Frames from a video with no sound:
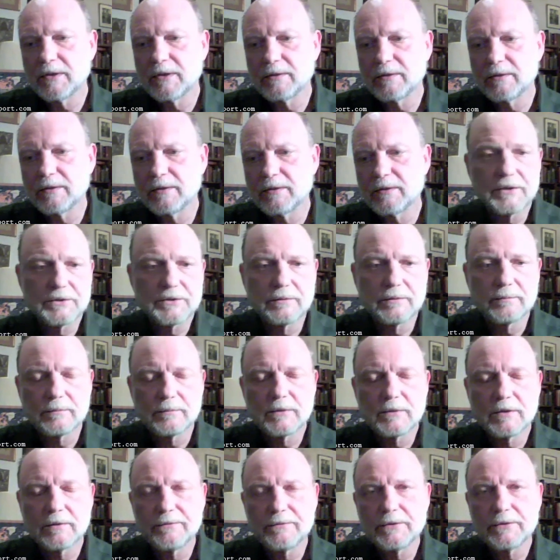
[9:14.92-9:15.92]

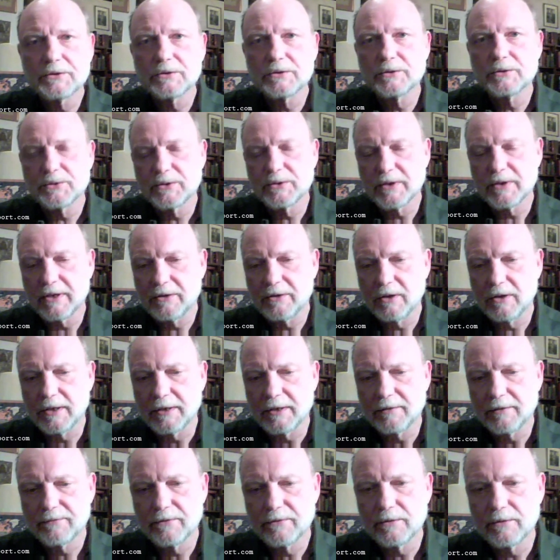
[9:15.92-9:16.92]
Russian officials are now
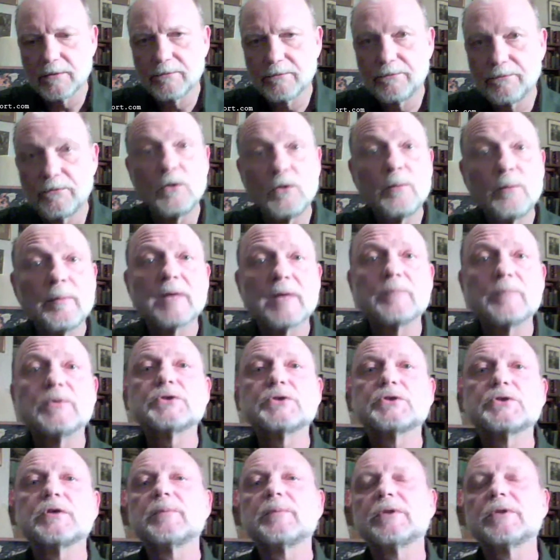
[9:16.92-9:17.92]
calling for full
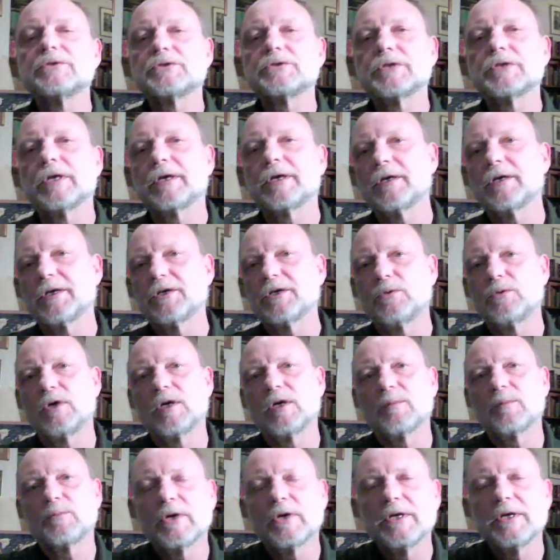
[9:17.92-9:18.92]
membership in the Shanghai
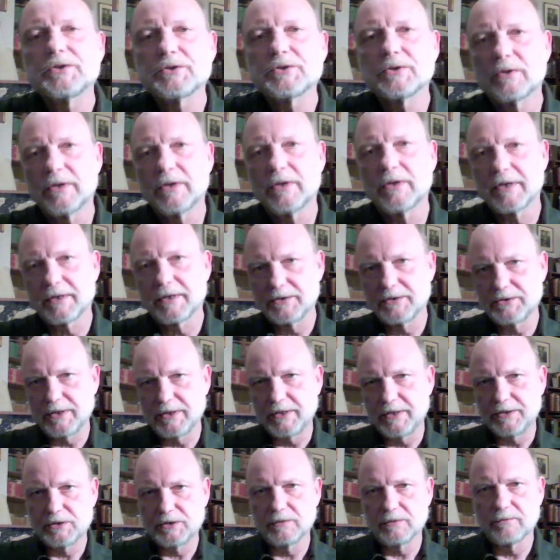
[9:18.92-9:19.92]
Cooperation
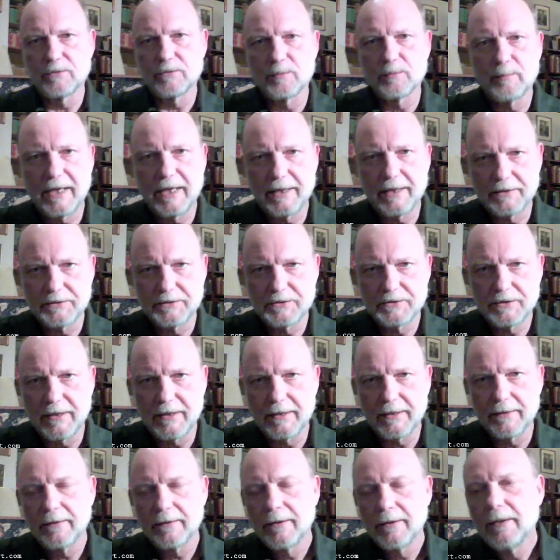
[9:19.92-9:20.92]
Organization for
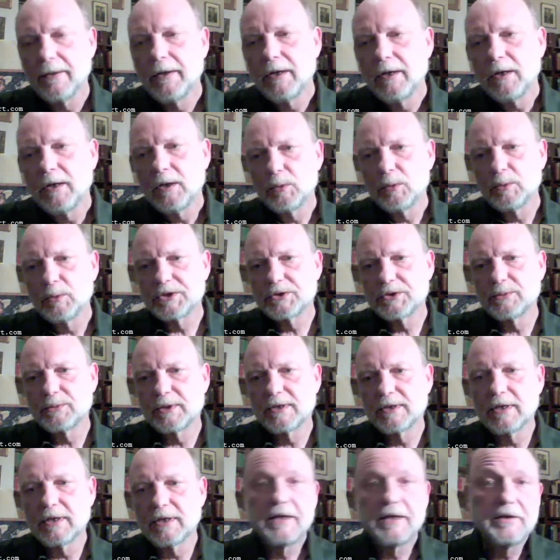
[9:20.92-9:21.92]
Pakistan, which
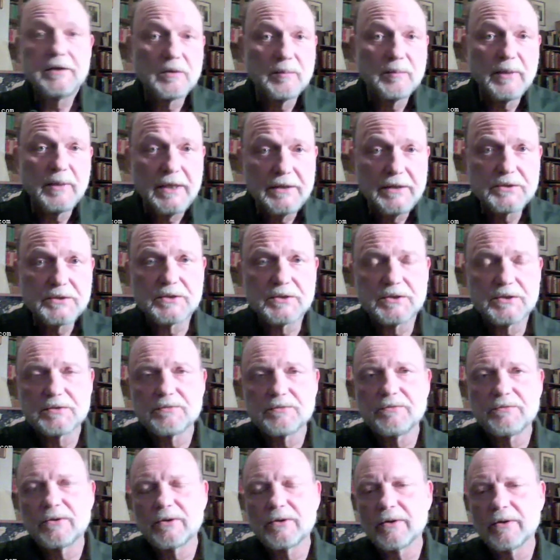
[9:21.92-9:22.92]
would lay the
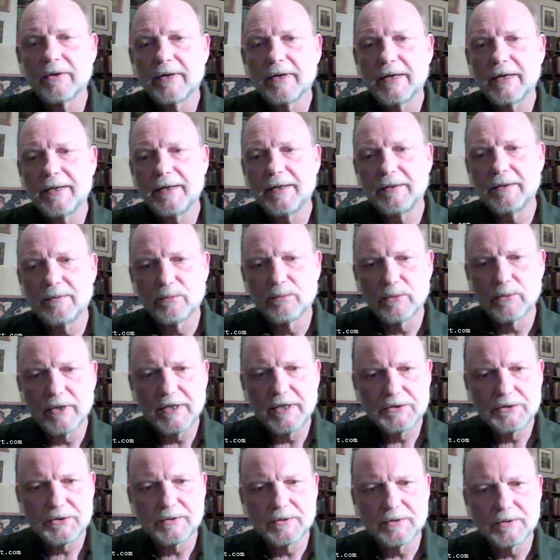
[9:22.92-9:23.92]
basis for a
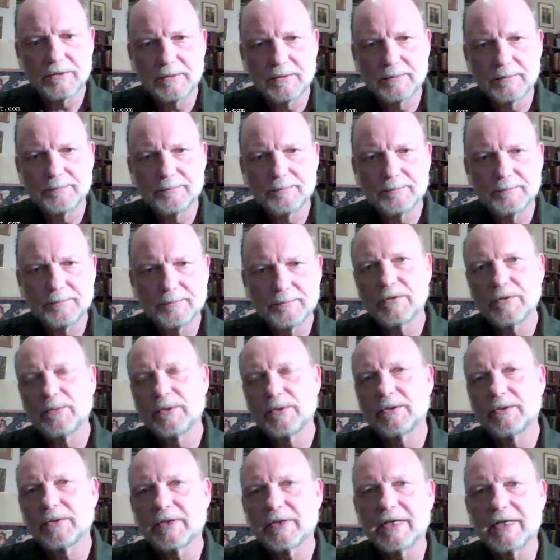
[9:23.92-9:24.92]
regional, if you
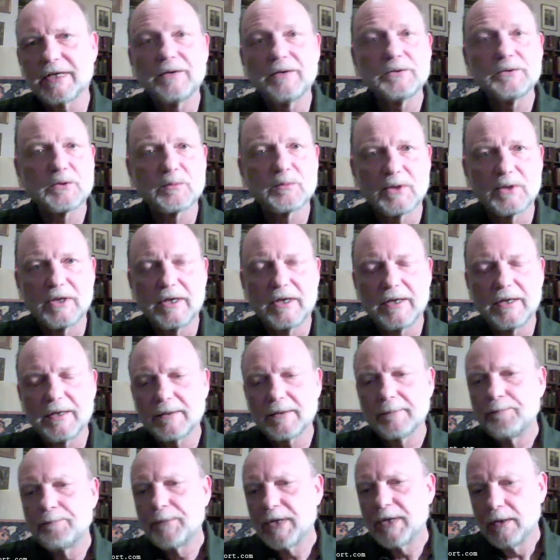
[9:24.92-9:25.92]
will, counterbloc
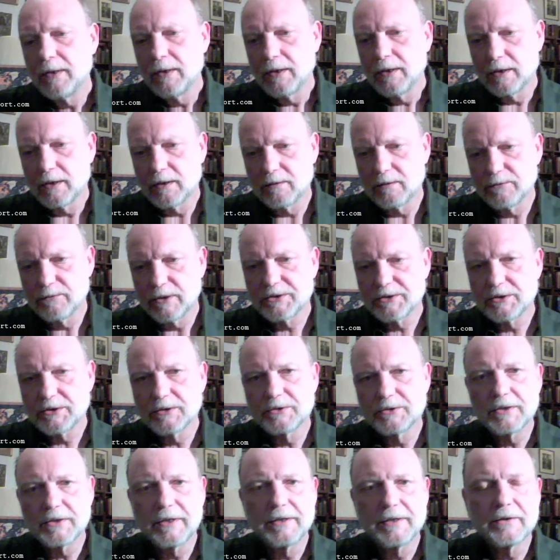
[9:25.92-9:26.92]
of Russia,
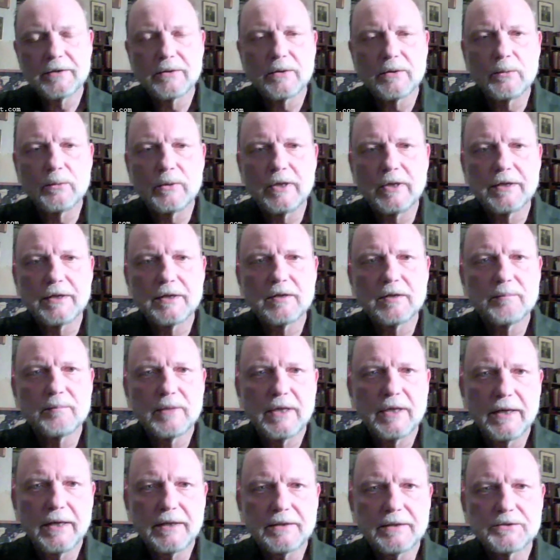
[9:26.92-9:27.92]
China, Iran, and
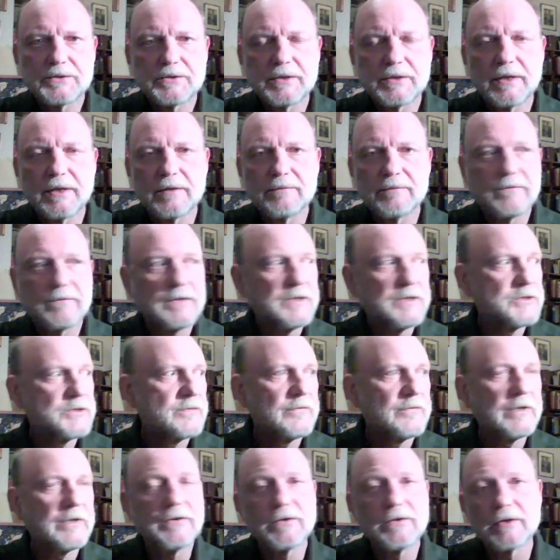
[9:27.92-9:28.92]
Pakistan
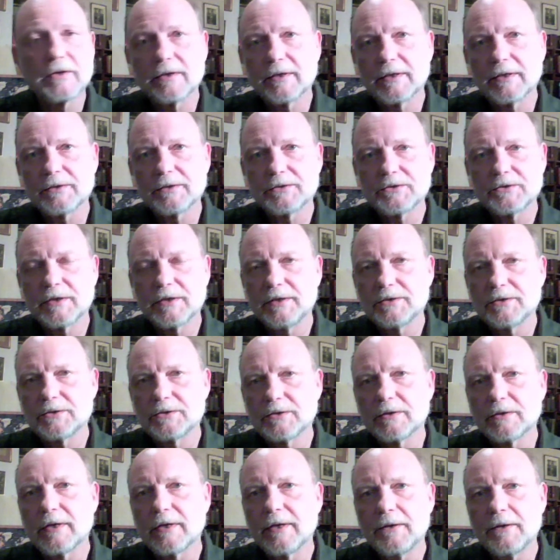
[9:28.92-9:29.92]
vis-a-vis the United
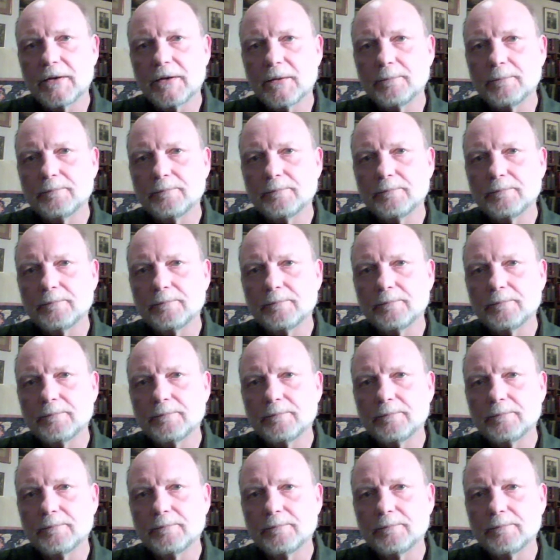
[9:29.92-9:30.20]
States and NATO.